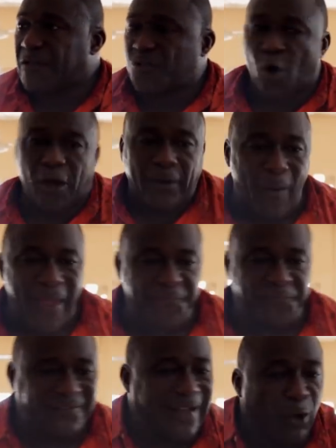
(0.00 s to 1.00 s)
So
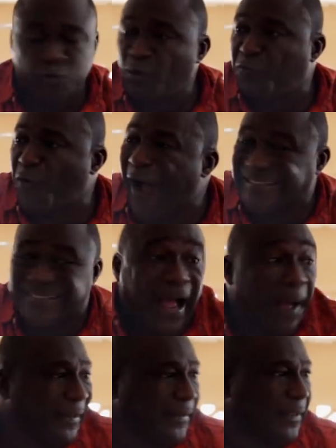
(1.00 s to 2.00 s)
if Otumfuo has
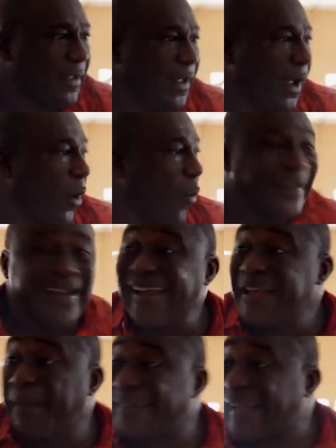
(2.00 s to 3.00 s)
come in, when
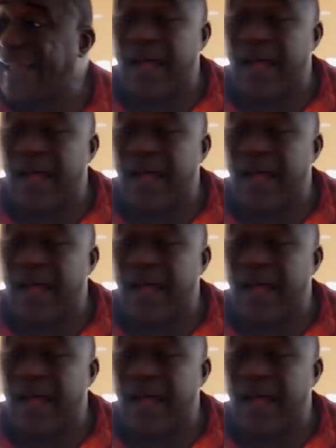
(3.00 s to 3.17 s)
any matter